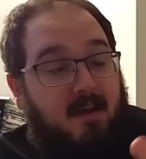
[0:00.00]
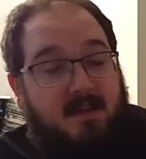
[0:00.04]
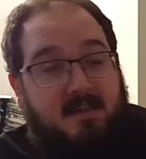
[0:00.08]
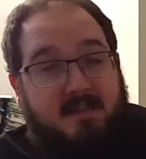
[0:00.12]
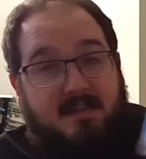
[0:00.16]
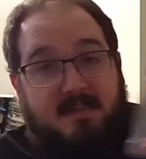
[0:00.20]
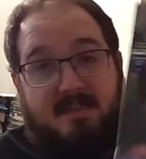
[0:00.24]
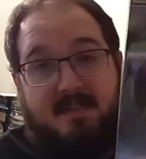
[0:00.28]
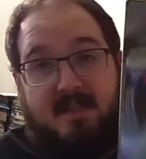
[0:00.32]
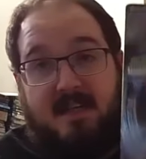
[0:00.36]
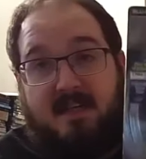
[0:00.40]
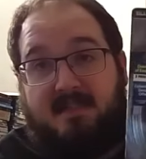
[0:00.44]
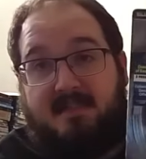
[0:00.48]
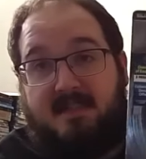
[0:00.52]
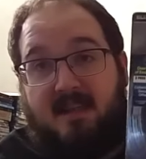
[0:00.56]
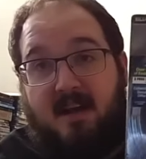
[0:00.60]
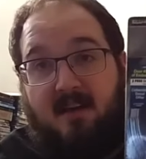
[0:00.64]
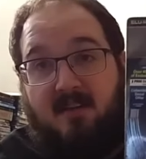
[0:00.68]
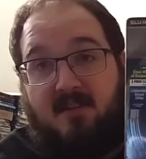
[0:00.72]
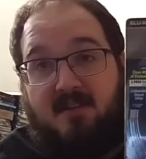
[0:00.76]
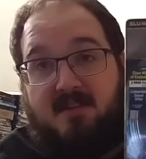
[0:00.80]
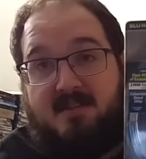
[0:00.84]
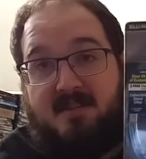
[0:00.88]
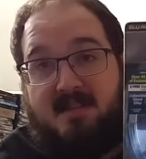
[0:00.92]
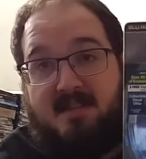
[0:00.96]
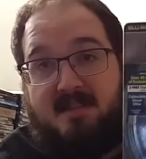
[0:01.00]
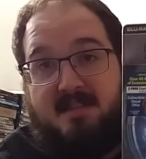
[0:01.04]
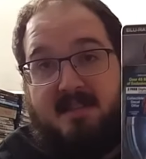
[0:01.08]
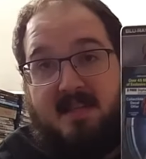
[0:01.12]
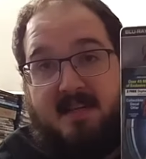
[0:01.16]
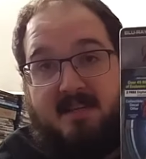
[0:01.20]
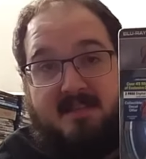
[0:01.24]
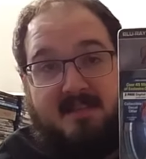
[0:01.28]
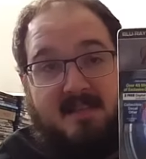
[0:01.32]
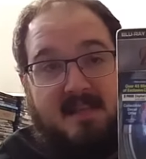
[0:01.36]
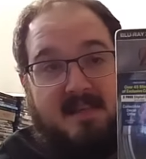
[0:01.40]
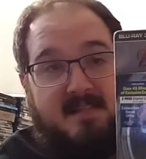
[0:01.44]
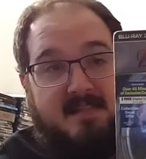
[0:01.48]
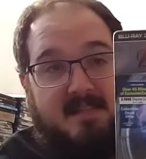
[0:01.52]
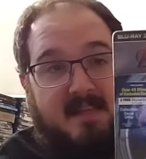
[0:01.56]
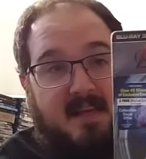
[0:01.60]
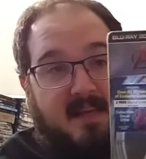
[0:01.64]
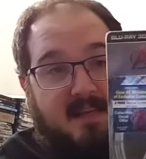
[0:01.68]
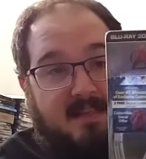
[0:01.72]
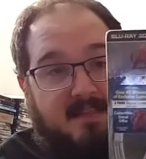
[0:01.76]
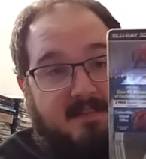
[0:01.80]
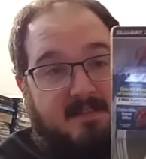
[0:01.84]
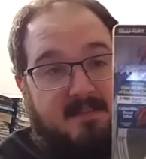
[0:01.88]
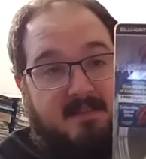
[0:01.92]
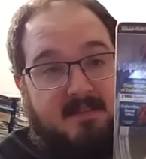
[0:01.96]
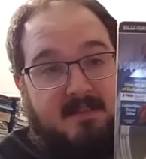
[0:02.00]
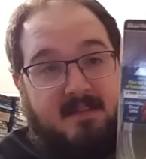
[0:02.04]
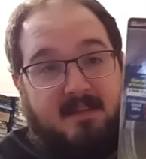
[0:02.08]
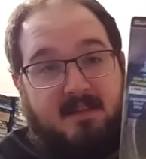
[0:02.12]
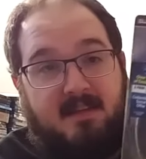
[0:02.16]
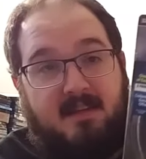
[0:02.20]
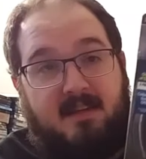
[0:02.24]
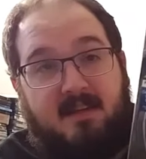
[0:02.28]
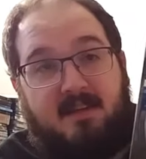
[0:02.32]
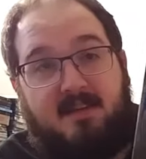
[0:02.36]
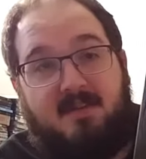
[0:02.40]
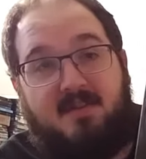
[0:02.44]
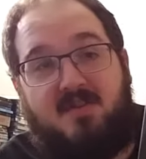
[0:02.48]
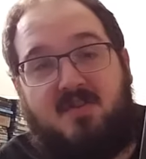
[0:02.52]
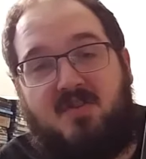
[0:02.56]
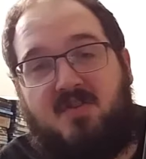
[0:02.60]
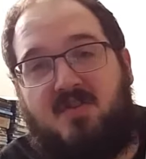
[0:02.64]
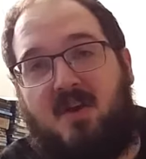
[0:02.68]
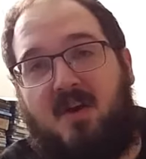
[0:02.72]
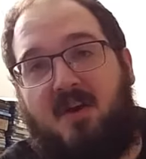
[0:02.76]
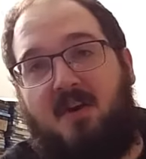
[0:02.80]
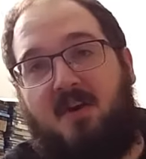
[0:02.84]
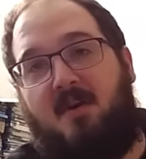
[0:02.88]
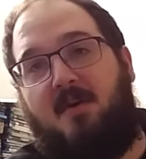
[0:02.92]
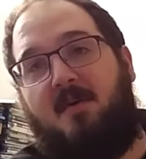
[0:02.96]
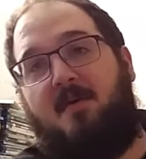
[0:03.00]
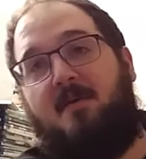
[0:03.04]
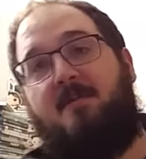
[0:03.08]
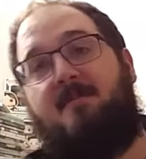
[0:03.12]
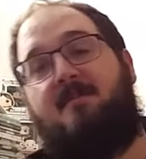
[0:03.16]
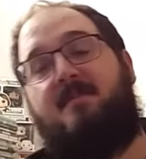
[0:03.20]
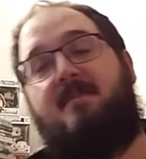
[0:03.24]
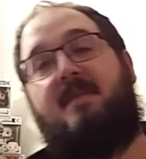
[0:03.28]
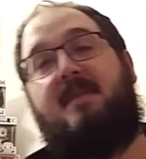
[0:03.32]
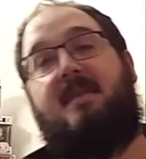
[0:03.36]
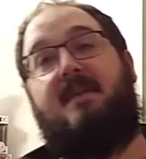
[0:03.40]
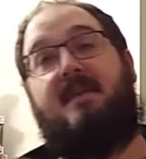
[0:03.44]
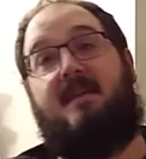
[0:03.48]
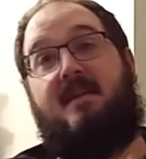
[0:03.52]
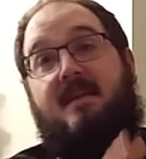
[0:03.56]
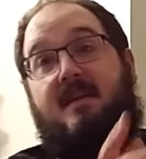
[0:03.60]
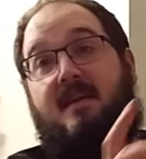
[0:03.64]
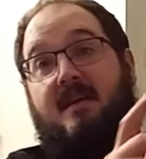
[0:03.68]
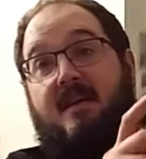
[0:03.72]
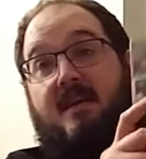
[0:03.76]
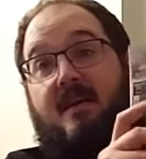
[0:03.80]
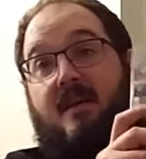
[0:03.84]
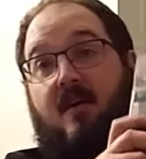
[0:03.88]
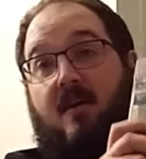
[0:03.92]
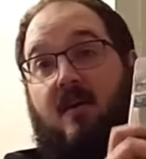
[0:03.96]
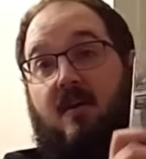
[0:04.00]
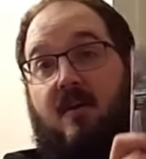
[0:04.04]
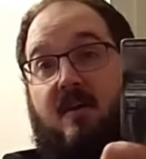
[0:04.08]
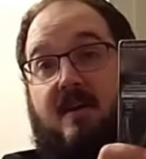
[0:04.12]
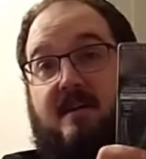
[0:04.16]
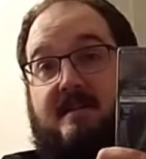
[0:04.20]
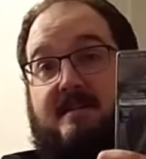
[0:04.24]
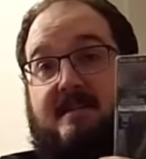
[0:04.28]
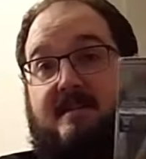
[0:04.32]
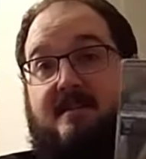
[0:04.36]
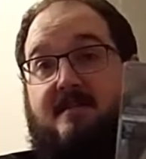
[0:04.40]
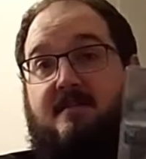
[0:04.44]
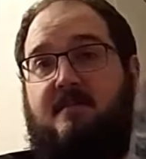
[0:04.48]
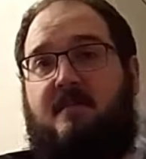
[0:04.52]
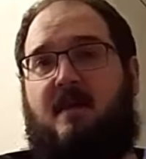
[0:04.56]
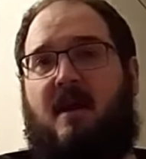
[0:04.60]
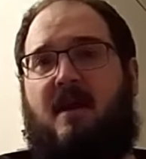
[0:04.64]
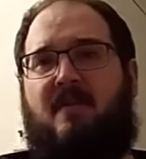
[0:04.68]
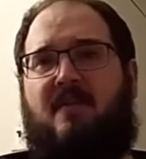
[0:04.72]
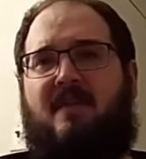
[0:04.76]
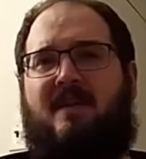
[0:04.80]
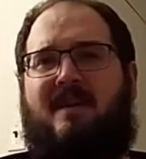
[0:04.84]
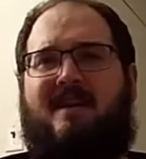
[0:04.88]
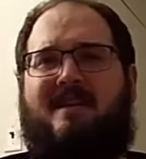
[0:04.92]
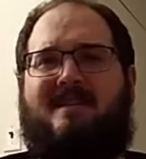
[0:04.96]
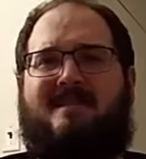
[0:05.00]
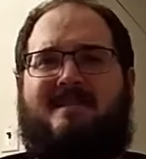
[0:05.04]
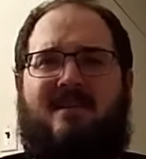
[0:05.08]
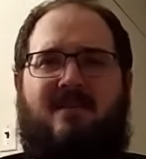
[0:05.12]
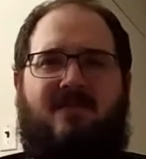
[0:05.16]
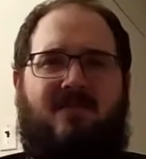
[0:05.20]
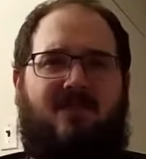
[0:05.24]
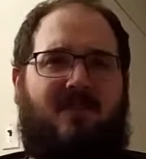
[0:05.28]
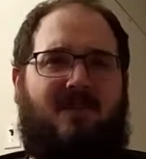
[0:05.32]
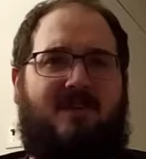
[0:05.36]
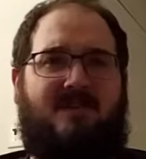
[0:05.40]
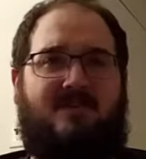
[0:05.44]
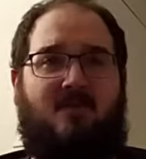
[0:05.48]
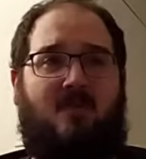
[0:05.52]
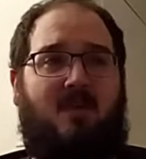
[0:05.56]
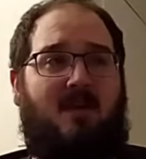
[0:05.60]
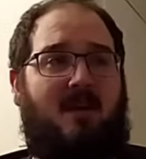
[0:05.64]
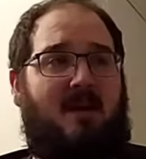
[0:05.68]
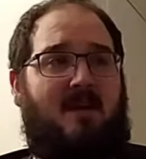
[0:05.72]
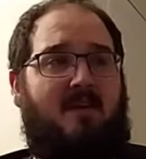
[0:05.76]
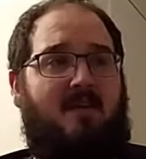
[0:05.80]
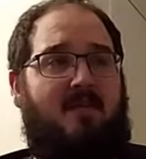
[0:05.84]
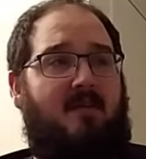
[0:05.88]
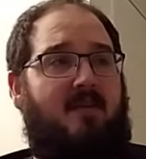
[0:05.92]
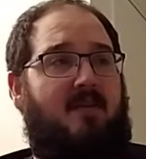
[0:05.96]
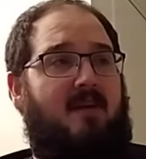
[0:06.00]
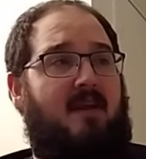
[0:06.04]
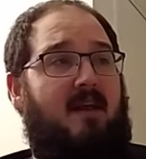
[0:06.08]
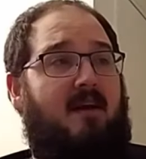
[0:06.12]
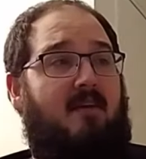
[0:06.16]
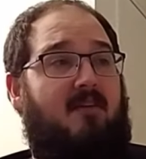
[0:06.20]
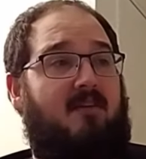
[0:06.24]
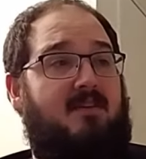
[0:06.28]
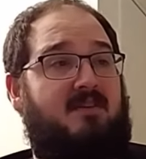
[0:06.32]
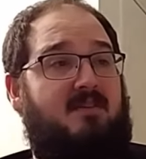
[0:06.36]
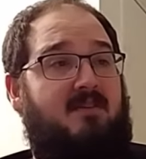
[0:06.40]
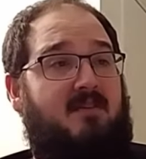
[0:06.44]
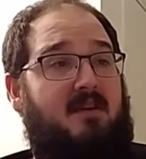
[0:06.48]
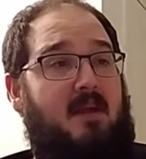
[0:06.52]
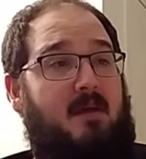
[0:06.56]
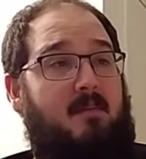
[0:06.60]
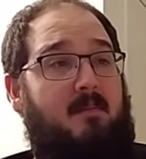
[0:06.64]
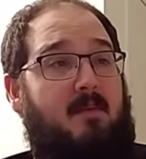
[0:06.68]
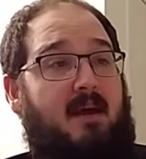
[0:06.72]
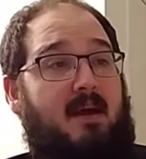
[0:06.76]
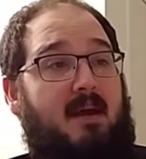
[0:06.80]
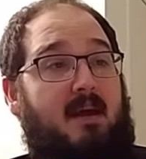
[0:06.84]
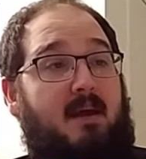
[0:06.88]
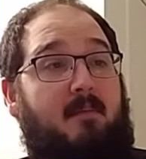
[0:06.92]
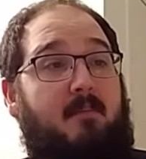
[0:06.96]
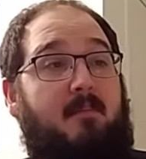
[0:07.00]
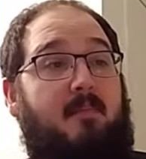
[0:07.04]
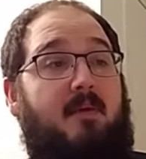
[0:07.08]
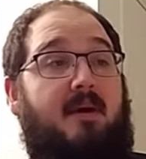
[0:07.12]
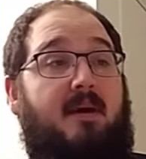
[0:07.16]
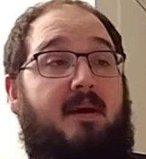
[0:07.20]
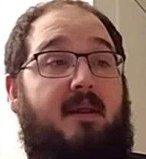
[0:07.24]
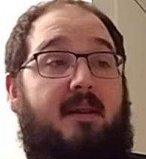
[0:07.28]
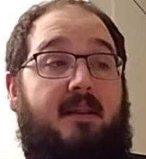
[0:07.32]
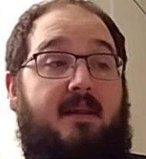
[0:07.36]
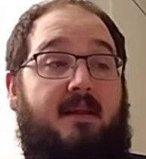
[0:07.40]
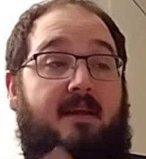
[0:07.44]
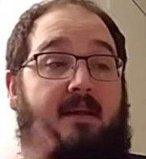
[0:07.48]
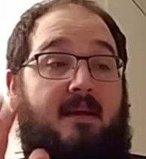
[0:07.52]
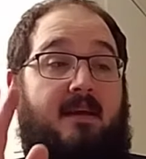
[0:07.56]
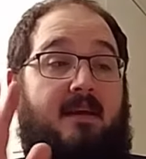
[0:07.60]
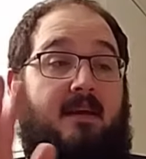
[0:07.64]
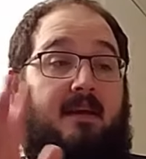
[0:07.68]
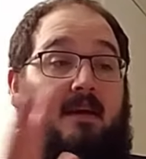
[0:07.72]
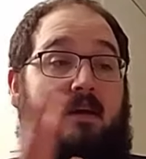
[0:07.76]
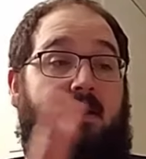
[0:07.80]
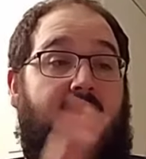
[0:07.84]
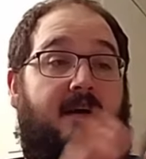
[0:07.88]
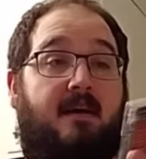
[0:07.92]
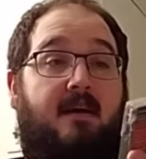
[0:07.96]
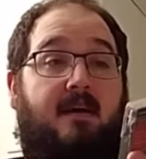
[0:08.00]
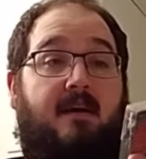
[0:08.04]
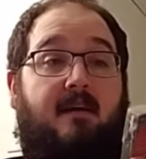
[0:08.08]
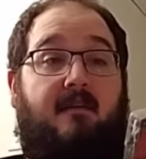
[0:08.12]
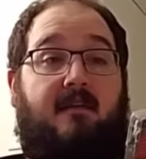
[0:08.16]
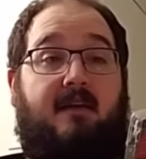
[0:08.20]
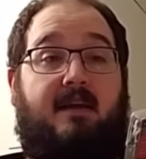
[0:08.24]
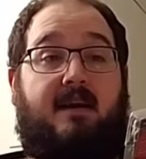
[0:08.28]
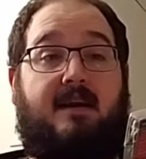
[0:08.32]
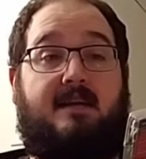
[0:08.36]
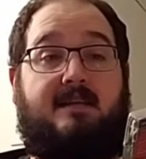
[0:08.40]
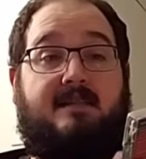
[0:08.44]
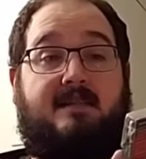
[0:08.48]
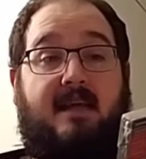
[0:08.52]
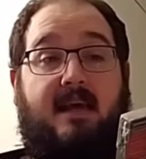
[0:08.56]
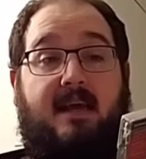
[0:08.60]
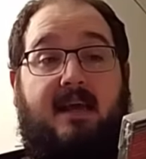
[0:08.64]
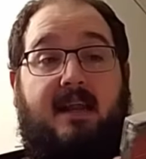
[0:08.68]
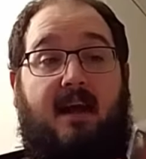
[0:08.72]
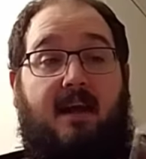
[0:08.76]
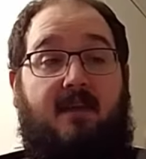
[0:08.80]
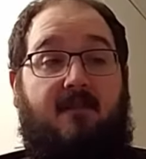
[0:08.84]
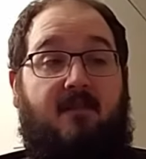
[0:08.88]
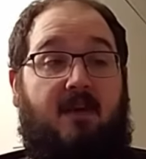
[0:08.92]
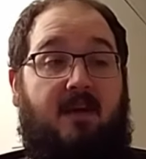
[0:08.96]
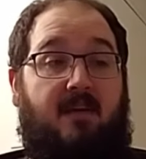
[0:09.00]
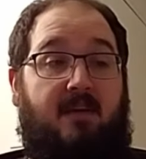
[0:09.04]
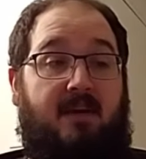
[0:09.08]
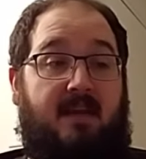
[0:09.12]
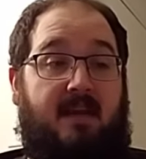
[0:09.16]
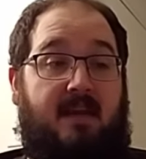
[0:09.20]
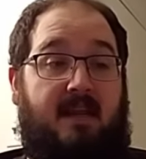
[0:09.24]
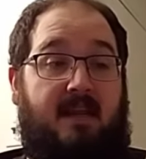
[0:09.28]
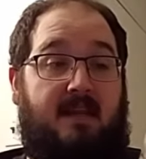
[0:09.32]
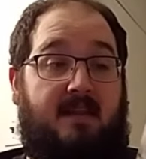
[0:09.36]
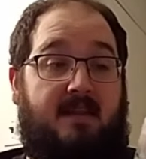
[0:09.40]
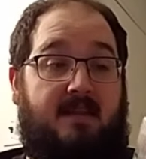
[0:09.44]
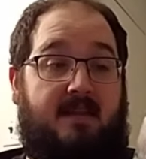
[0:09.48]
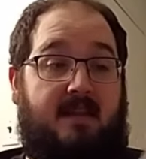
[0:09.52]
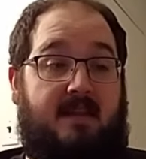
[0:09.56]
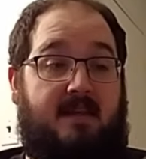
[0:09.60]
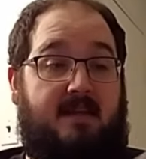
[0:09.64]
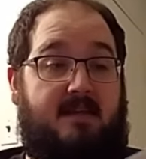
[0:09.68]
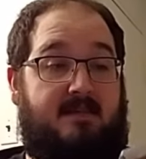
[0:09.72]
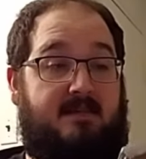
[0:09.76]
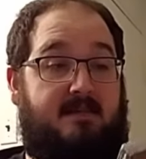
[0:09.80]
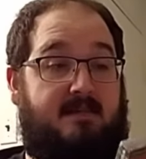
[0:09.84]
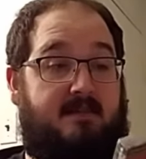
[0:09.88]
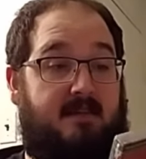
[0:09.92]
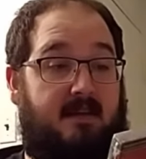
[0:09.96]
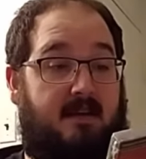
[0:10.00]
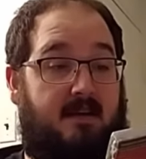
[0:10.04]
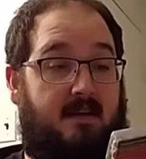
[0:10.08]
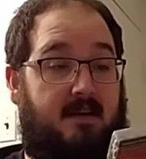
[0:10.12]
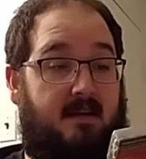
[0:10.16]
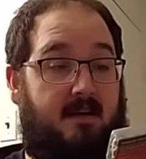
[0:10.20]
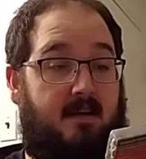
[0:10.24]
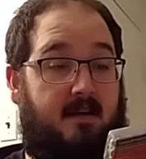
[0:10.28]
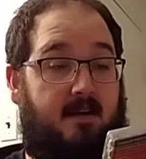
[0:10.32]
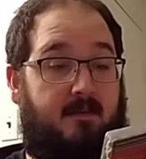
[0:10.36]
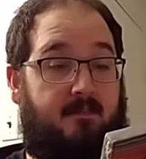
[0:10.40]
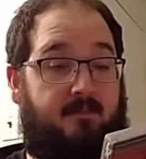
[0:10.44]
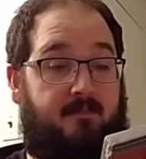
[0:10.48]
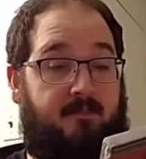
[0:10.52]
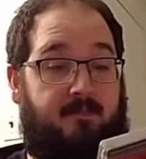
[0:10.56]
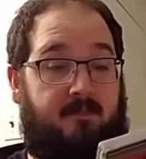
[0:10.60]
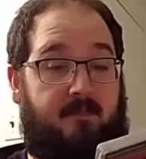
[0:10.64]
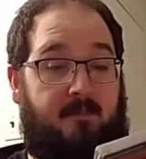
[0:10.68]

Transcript: $6.60. So awesome. I think it sells for like $20 or $30 on eBay, but like I said, I really needed this to